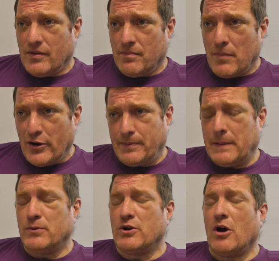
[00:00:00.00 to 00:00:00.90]
most
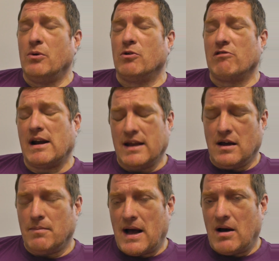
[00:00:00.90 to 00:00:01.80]
people know already
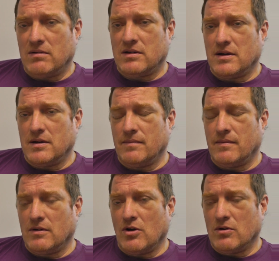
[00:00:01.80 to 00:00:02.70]
about the
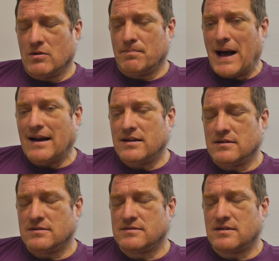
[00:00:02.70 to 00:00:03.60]
long
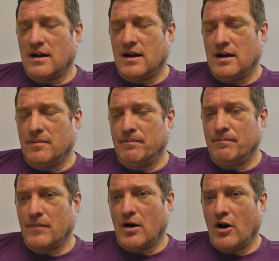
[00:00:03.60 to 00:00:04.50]
battles
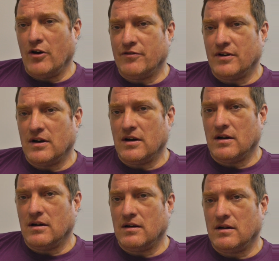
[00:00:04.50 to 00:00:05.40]

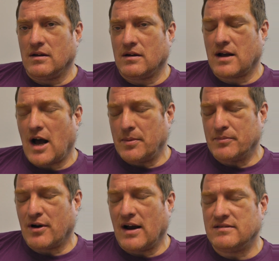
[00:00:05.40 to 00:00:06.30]
over carbon
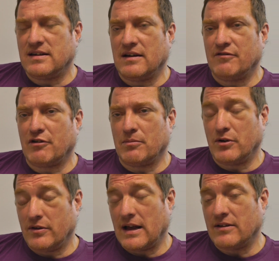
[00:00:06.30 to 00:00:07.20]
pricing from
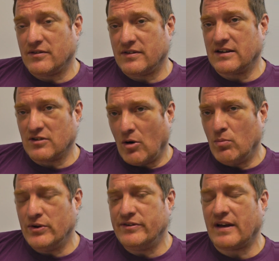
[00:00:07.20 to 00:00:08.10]
2006
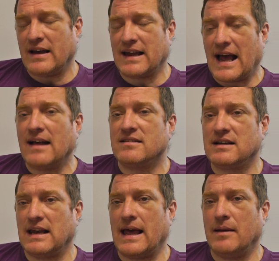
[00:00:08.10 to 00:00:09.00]
onwards, and it has
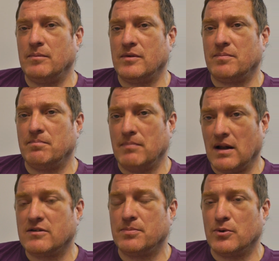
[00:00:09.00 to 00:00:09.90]
claimed
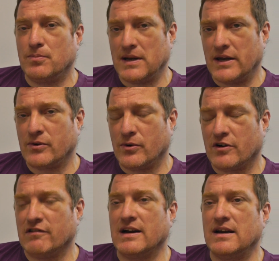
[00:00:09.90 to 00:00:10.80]
multiple political
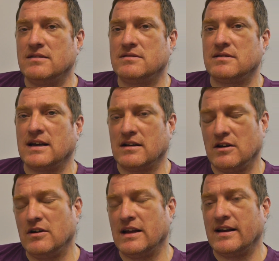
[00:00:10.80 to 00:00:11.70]
careers,
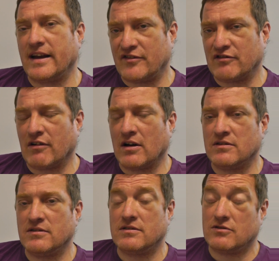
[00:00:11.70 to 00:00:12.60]
including Kevin
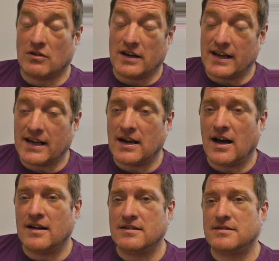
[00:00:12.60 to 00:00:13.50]
Rudd's, Julia
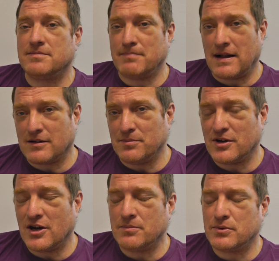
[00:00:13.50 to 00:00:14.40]
Gillard's, Malcolm
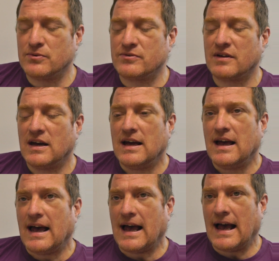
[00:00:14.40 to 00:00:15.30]
Turnbull's,
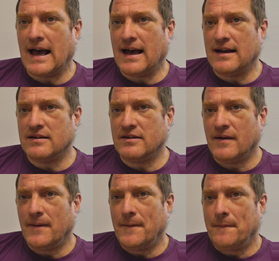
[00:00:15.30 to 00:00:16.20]
and
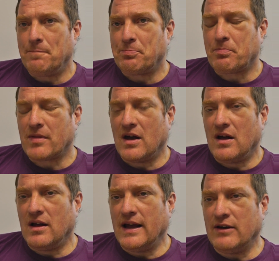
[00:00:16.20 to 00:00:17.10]

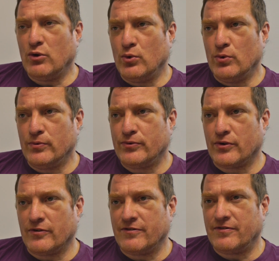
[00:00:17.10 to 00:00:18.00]
it all
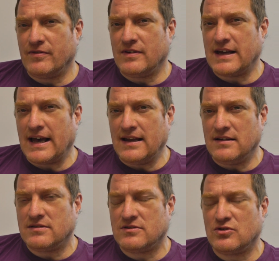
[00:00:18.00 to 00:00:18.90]
sort of
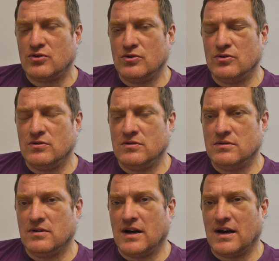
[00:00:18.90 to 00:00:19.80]
dates
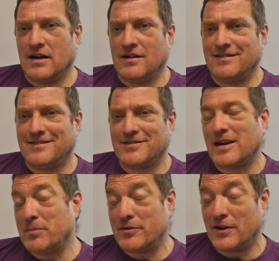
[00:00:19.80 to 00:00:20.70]
to
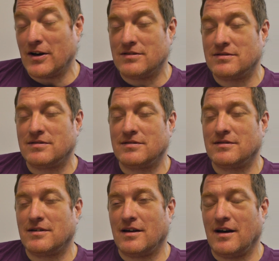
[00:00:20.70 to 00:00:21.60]
December 1st,
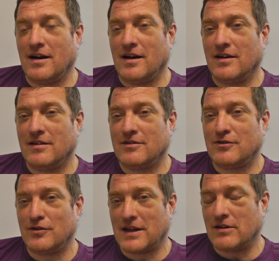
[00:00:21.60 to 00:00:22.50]

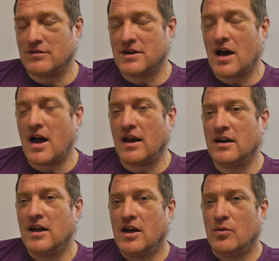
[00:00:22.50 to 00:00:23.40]

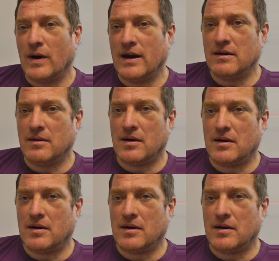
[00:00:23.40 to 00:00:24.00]
2009, when